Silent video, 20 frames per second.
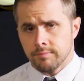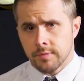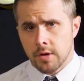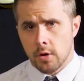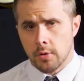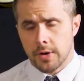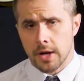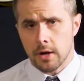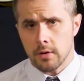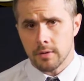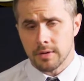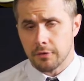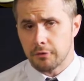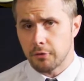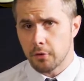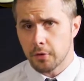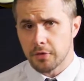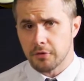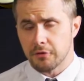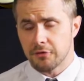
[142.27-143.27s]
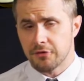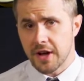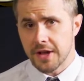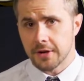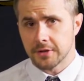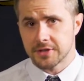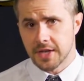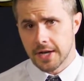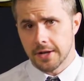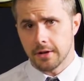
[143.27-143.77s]
Okie doke, the fourth and
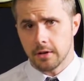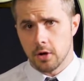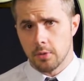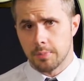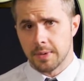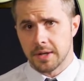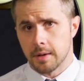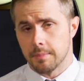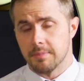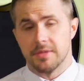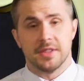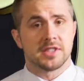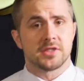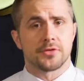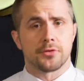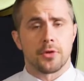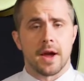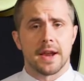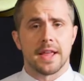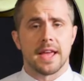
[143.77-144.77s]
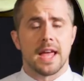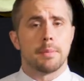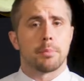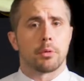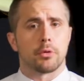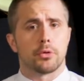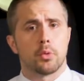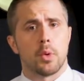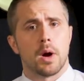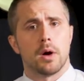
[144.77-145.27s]
final title opening up this Friday,
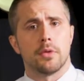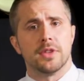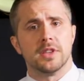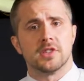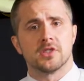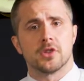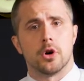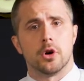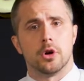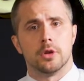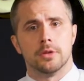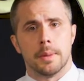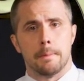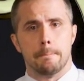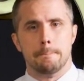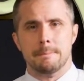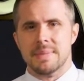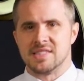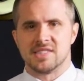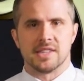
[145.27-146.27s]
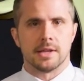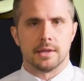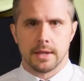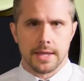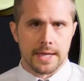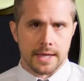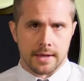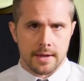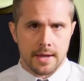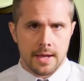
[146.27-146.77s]
April 12th, is called Missing
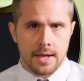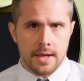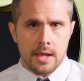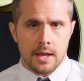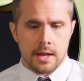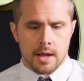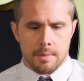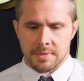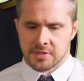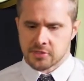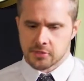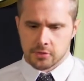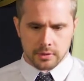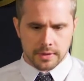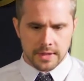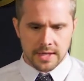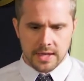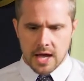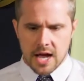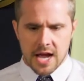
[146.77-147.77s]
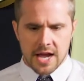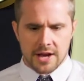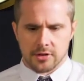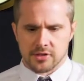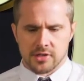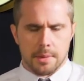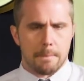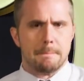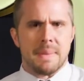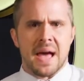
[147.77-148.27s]
Link. Now, Mr. Link
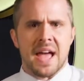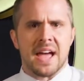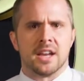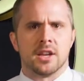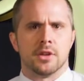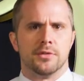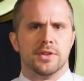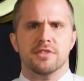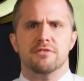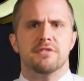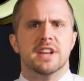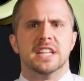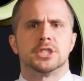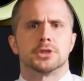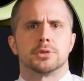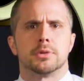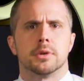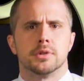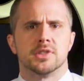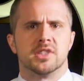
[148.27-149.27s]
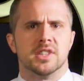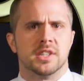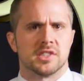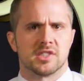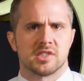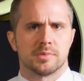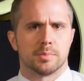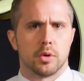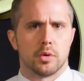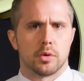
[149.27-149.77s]
hires a band of adventurers and
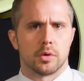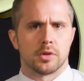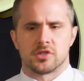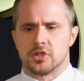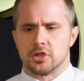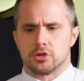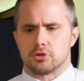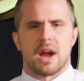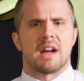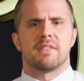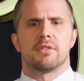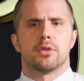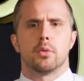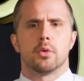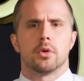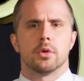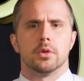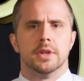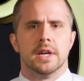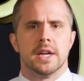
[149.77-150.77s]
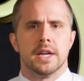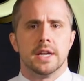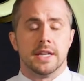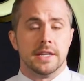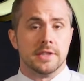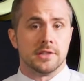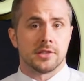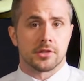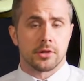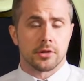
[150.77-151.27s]
explorers to travel the world
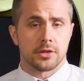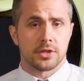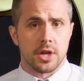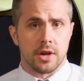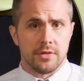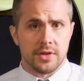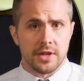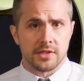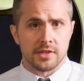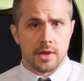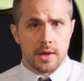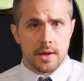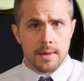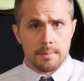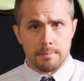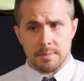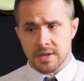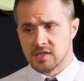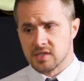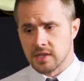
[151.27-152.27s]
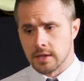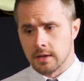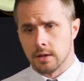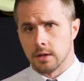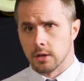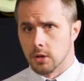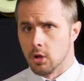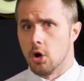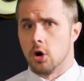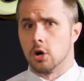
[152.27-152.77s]
in search of his missing
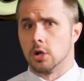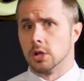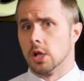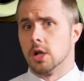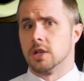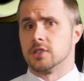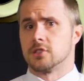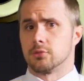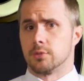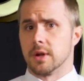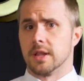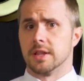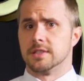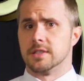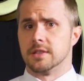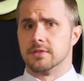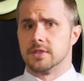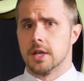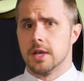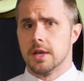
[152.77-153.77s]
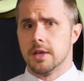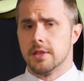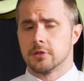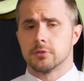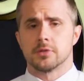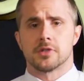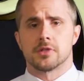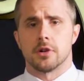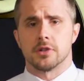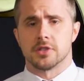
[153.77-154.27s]
long lost relatives. This
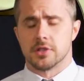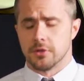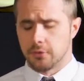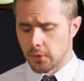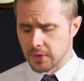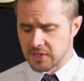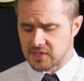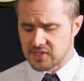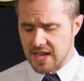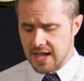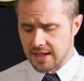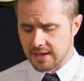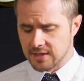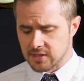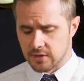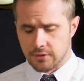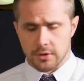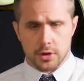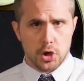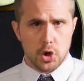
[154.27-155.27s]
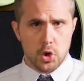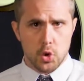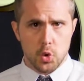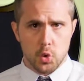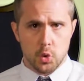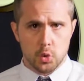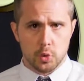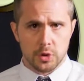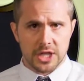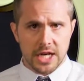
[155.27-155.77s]
one stars the voice talents of
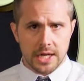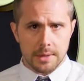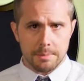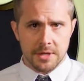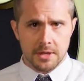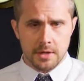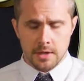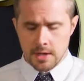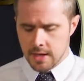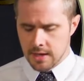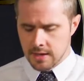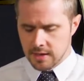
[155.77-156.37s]
Hugh Jackman,